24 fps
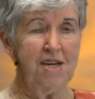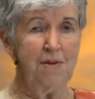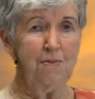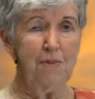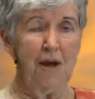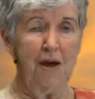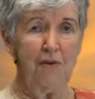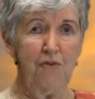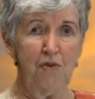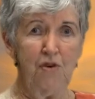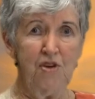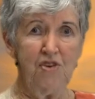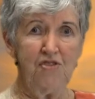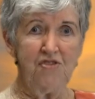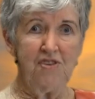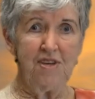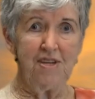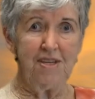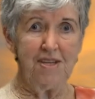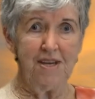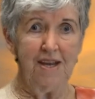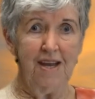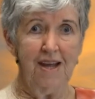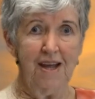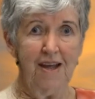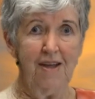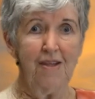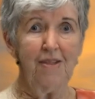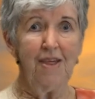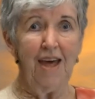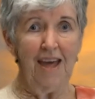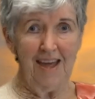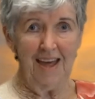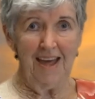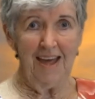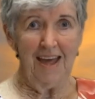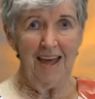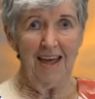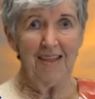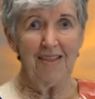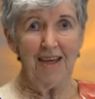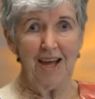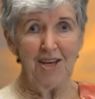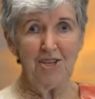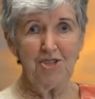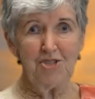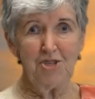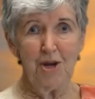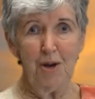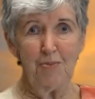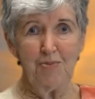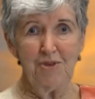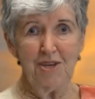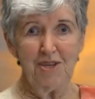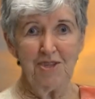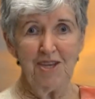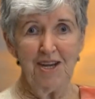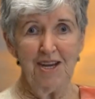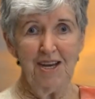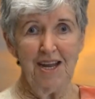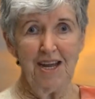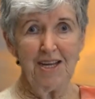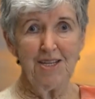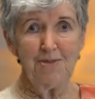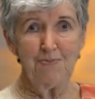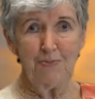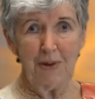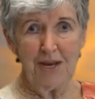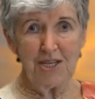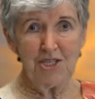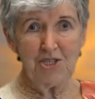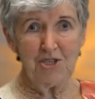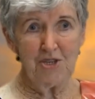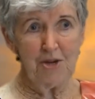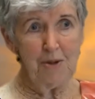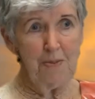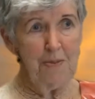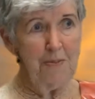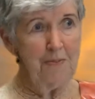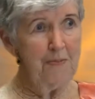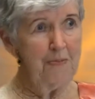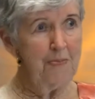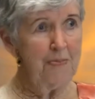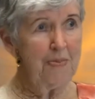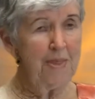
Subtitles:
in my voice that they stopped at the next bus stop.